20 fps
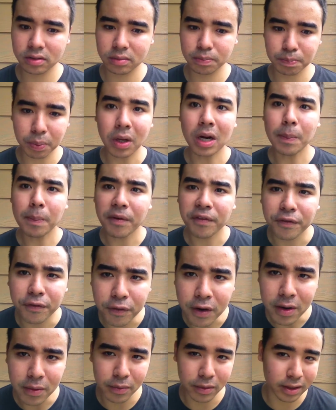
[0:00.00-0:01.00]
put up a
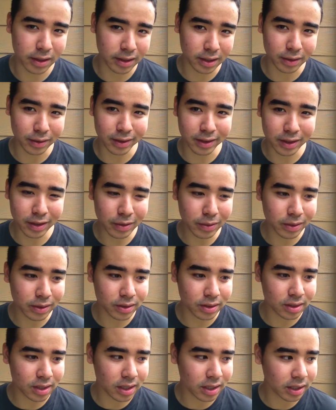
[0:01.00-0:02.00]
front with you, you know?
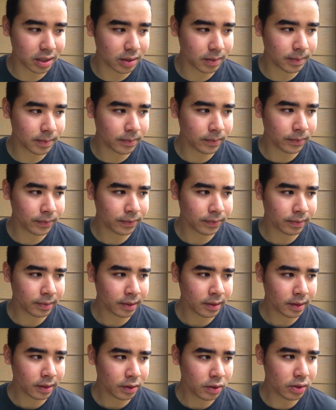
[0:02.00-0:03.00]
It's like,
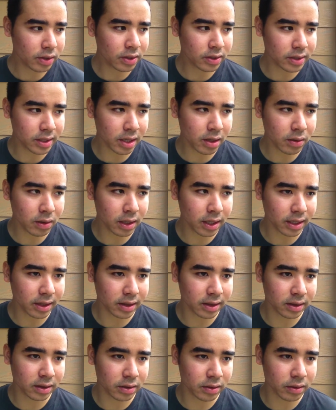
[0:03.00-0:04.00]
you can tell, like,
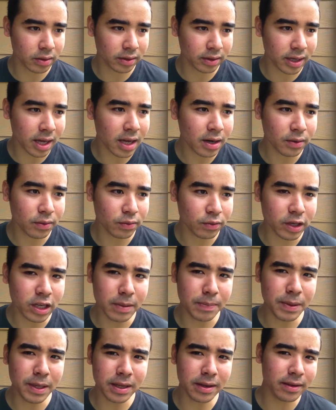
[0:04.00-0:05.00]
they're not really
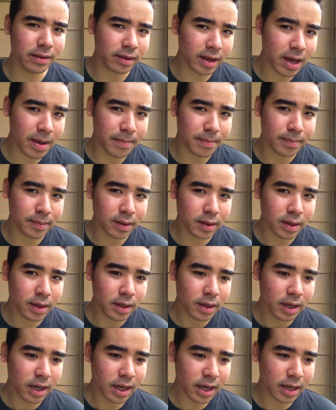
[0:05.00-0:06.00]
being them.
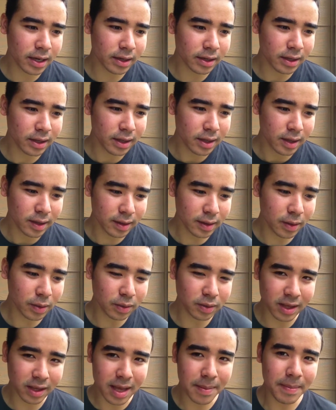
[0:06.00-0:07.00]
And though
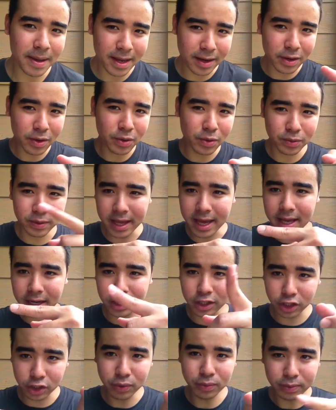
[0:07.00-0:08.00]
they may know that
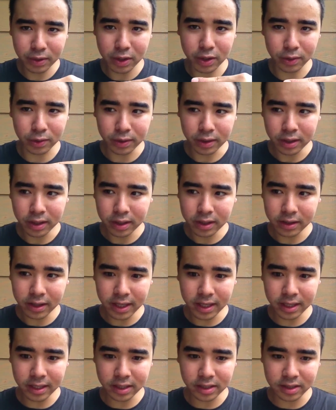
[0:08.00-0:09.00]
you know,
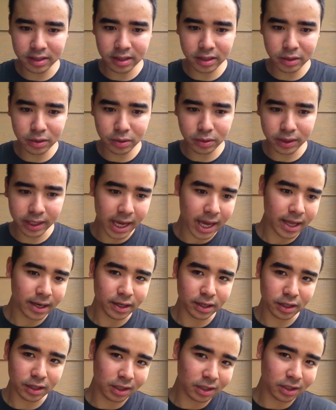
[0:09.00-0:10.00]
they still yet
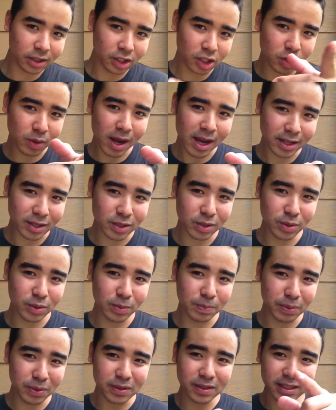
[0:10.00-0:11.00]
try to
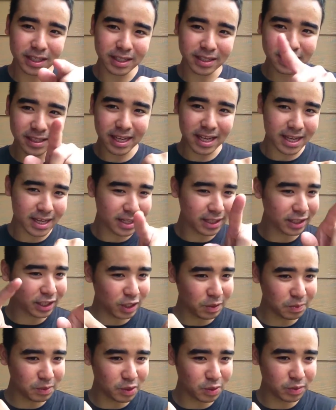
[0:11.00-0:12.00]
persist and
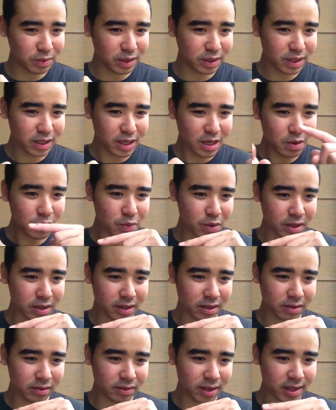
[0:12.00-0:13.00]
keep doing what
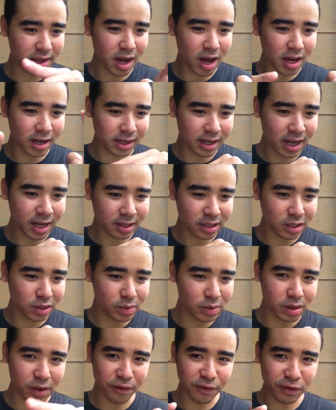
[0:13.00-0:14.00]
they ought not to
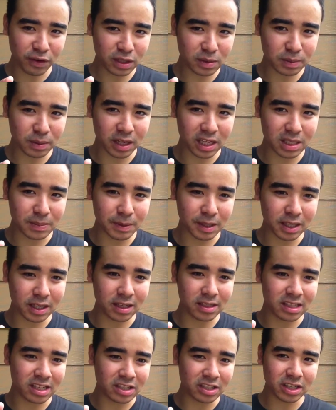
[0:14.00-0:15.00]
in the first place,
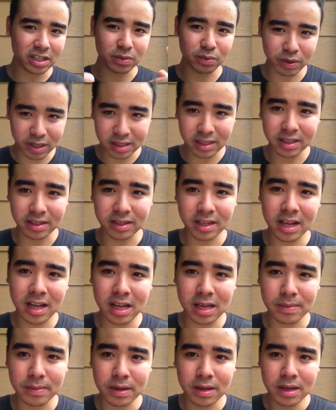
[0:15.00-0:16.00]
because it's just wasting
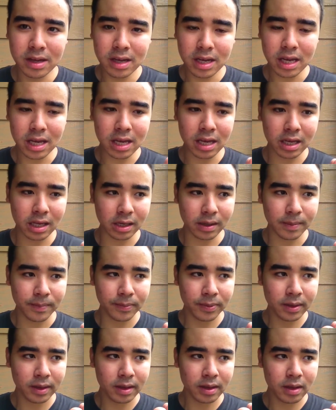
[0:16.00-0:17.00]
time. And
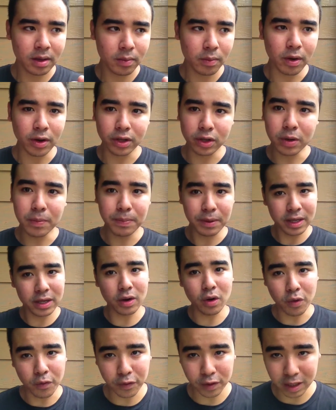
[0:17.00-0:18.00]
while you're being
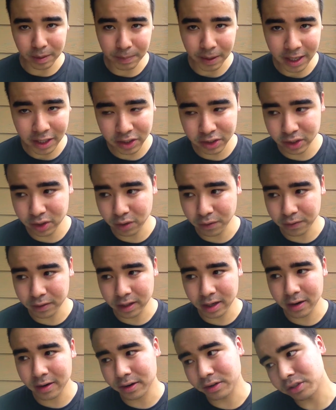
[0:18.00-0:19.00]
overly patient over
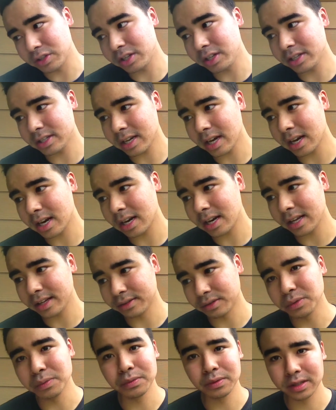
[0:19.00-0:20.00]
there, and she's kind of like
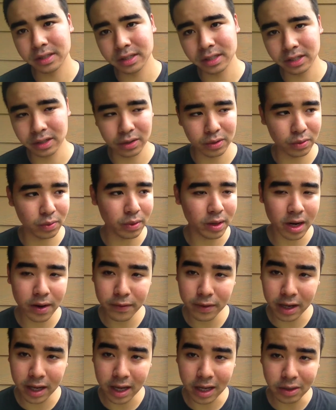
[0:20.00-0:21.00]
doing, you know, whatever
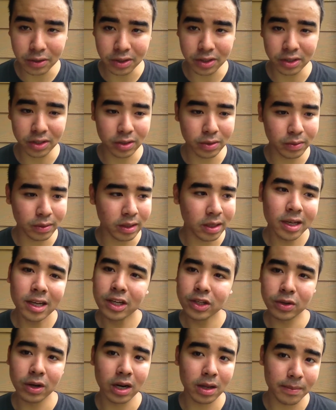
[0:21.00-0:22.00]
the hell she's doing,
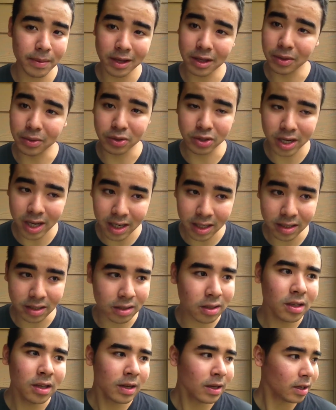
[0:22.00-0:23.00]
trying to make you jealous,
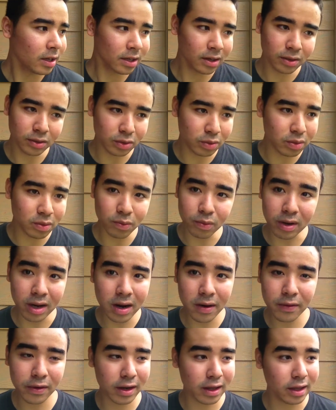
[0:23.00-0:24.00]
you know, doing
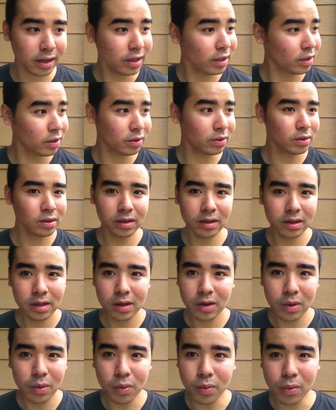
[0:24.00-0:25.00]
whatever that, you know,
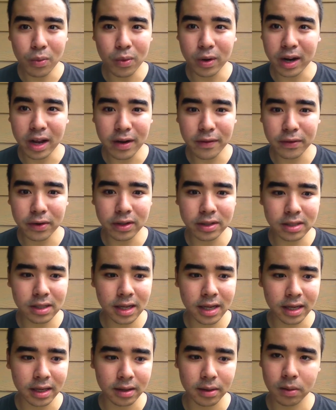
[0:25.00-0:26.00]
whatever. It's
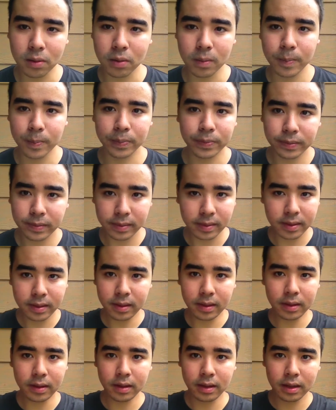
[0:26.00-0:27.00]
like,
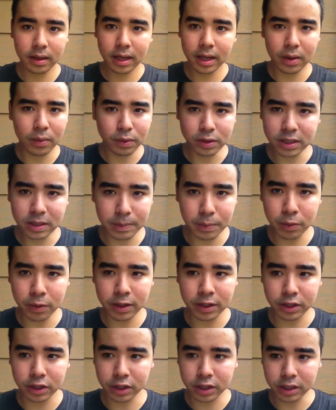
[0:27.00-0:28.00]
what's the
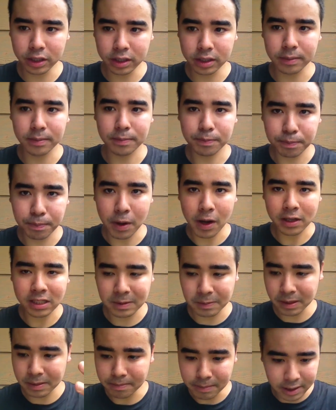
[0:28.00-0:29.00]
point? You're gonna
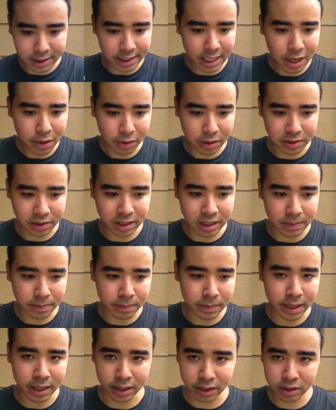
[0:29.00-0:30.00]
possibly miss out on
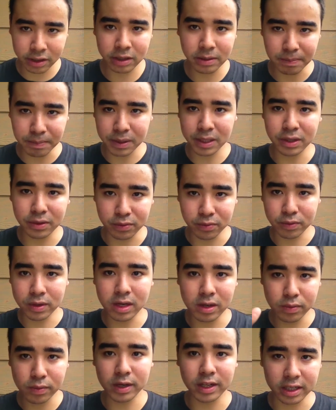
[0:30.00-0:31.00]
something that could be
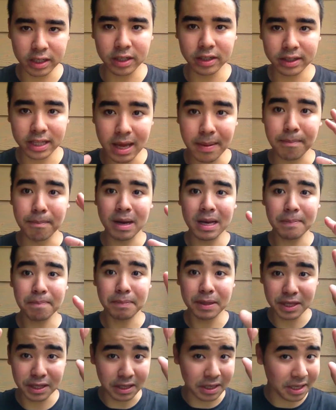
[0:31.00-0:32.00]
really good. That might
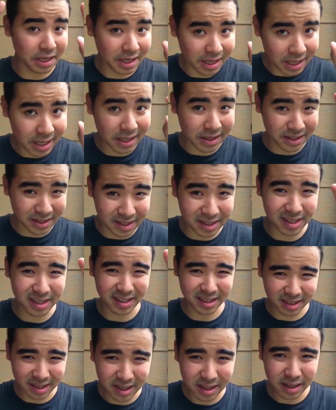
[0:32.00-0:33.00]
be it.
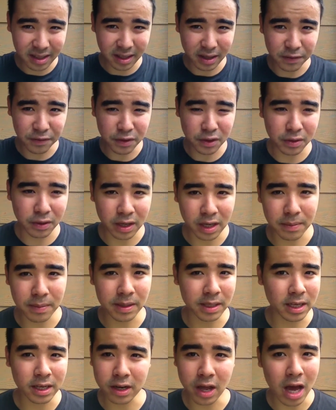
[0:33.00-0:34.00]
if you know what I
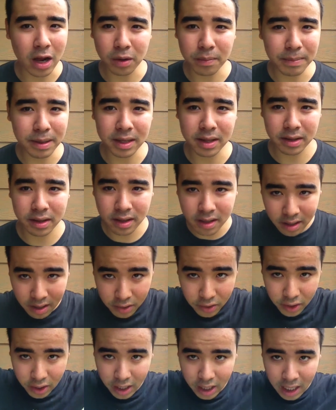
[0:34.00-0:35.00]
mean. And I don't mean
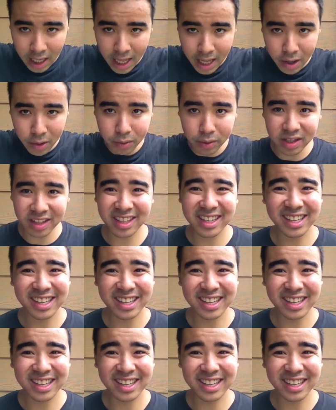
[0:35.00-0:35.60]
the clown,